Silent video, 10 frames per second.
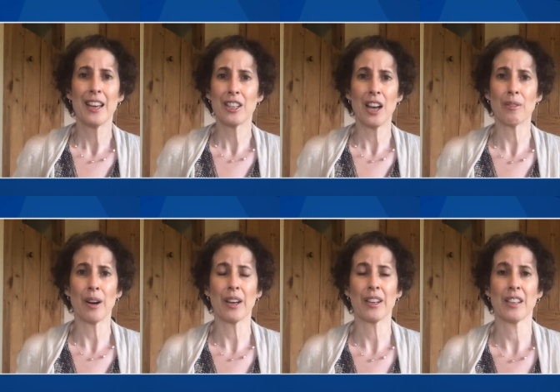not
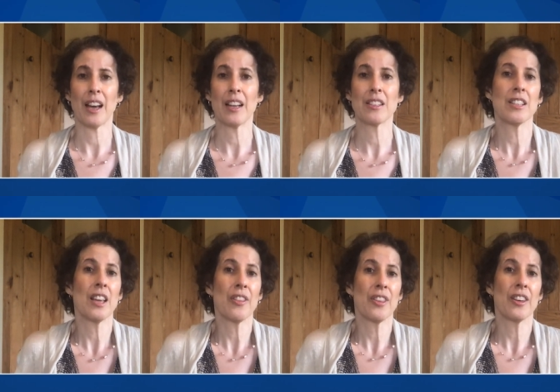rocket science, and
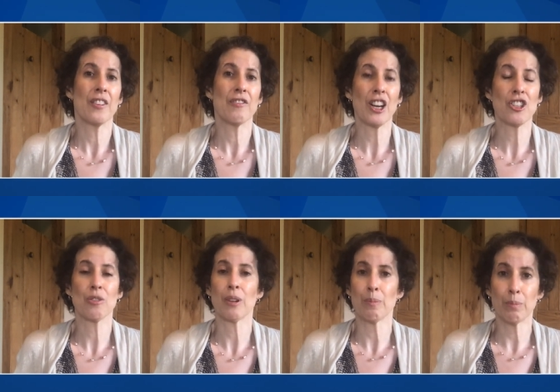yet the infection
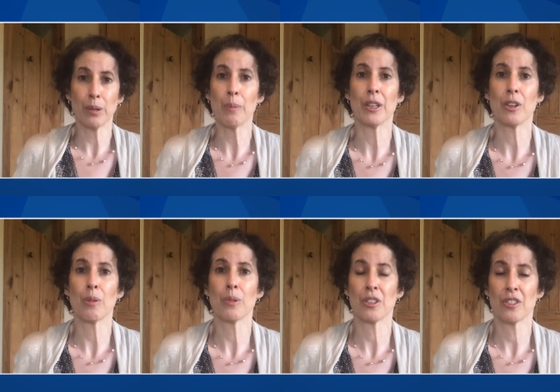rate plummeted
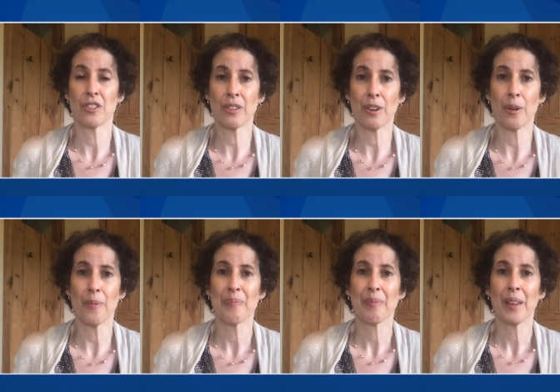almost to zero.
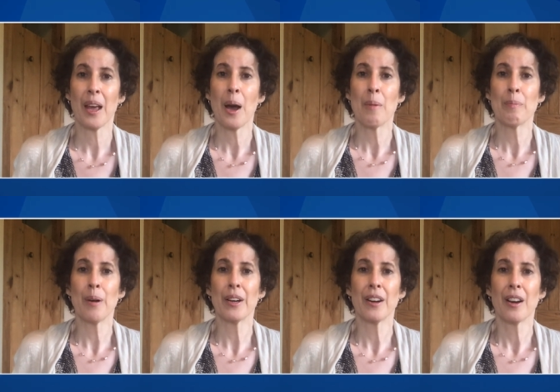
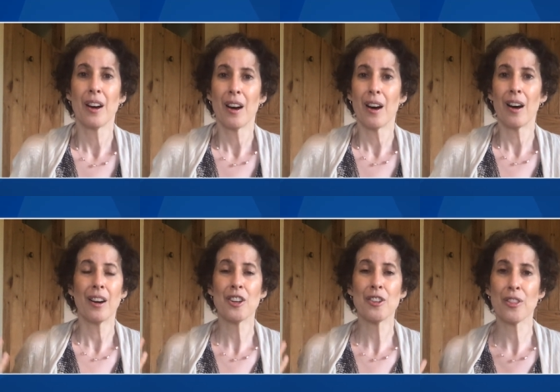But
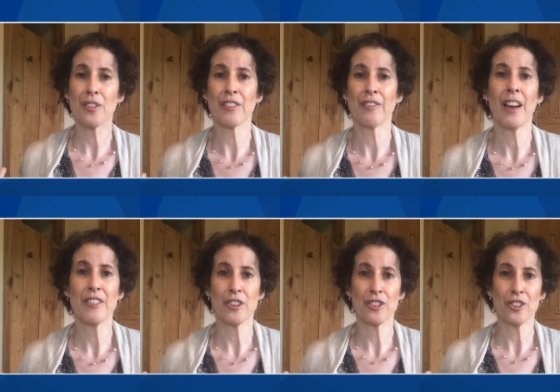135
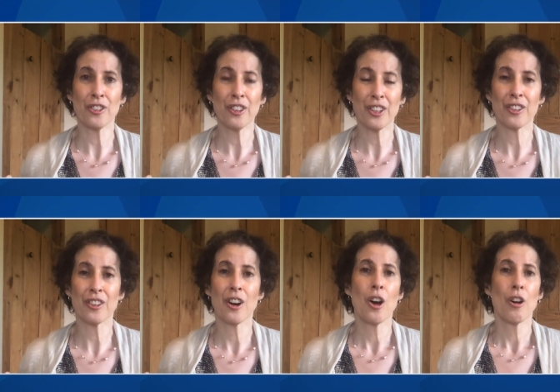years
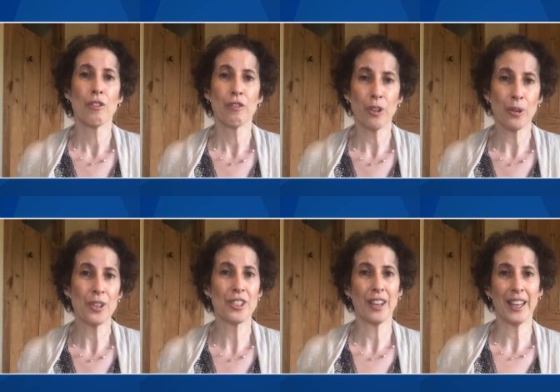earlier,
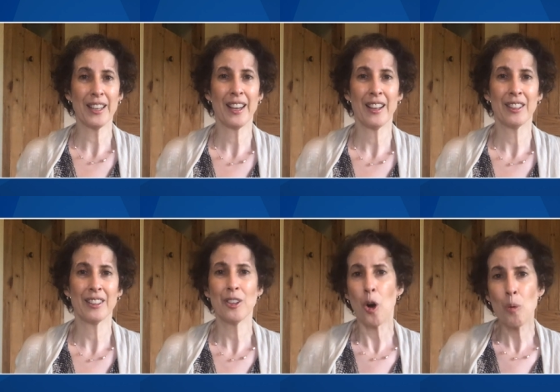Florence Nightingale
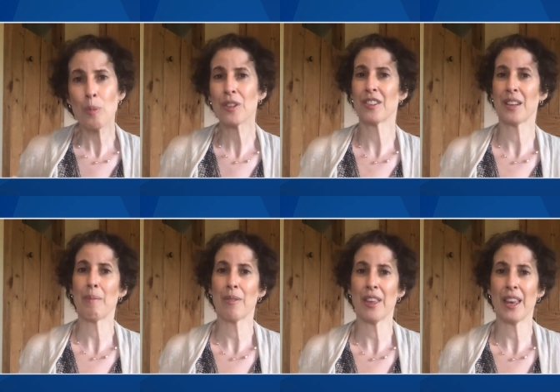did almost the
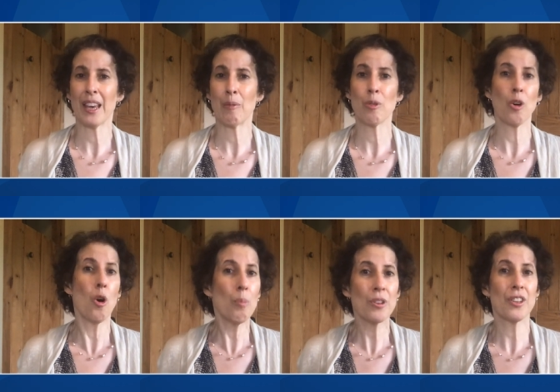same thing with
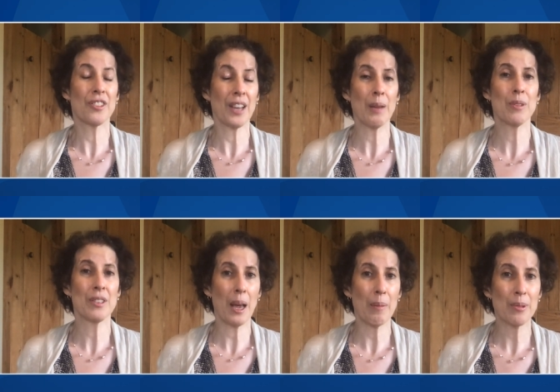almost the same
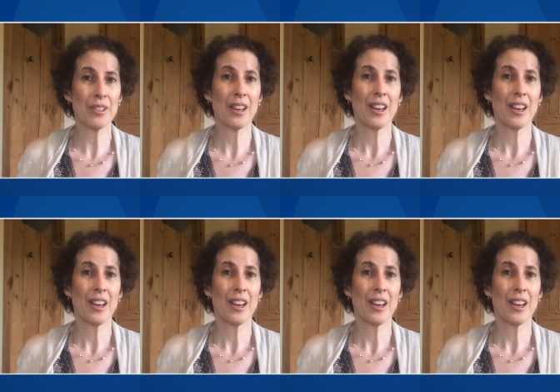steps.